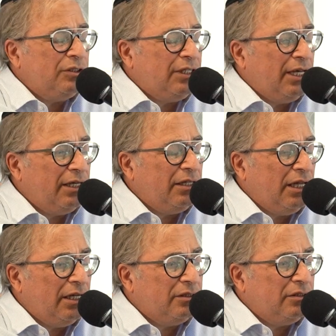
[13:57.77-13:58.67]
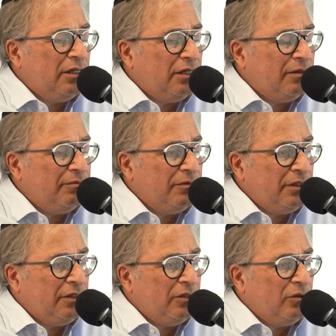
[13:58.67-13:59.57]
were saying that um,
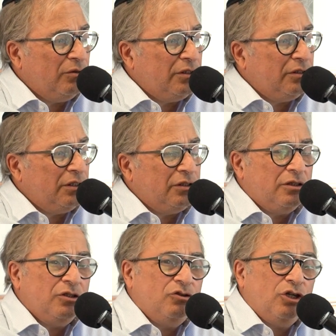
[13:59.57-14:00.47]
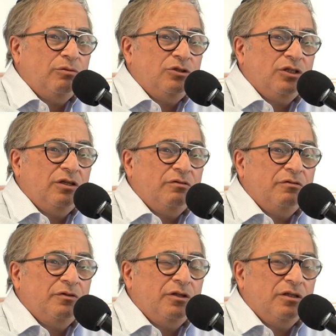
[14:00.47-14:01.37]
you know it, it, in terms
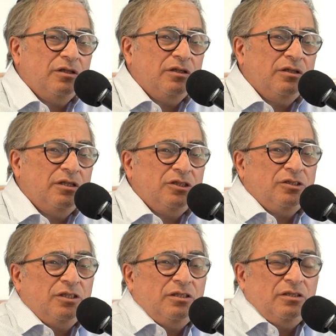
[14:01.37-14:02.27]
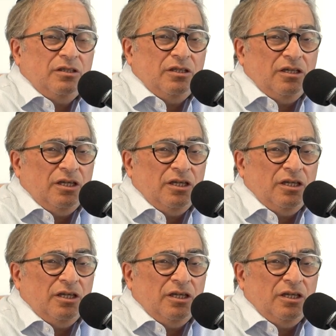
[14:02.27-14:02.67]
of uh, this is a